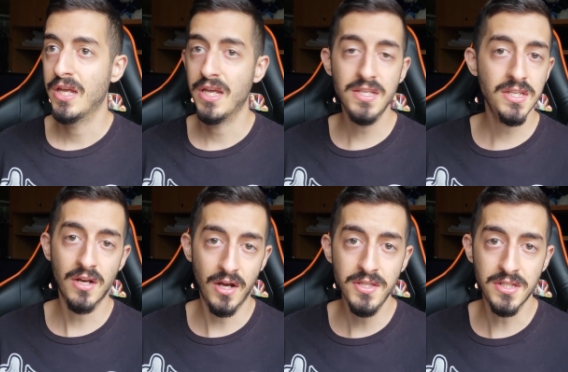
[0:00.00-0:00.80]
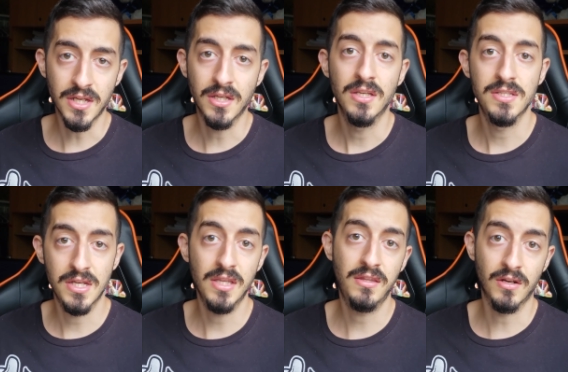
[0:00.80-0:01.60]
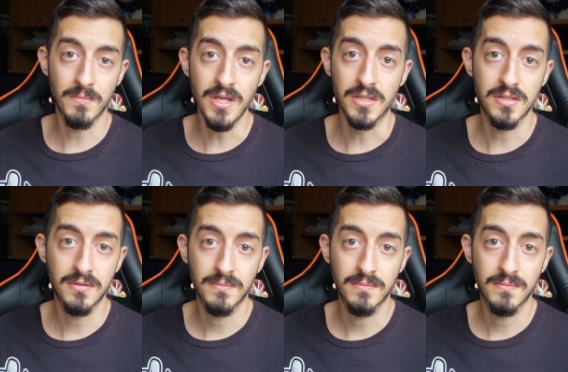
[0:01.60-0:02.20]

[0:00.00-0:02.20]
isn't hunting to get their meat.